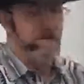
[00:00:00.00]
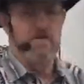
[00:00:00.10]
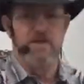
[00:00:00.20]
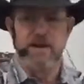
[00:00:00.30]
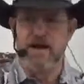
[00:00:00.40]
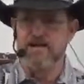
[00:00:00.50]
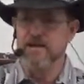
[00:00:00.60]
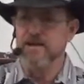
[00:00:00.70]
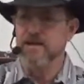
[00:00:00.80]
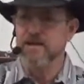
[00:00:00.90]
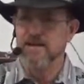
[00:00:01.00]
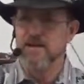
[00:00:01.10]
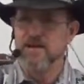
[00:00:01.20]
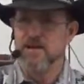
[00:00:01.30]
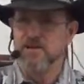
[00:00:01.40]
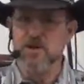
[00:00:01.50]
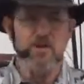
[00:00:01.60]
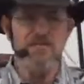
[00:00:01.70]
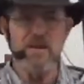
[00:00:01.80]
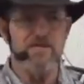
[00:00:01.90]
think of it like that.
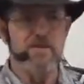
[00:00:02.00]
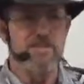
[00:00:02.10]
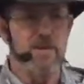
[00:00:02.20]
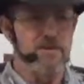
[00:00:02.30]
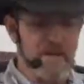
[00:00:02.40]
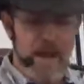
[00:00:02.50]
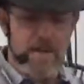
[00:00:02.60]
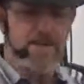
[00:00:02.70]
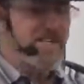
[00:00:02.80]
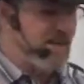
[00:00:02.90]
Don't think of yourself. Let me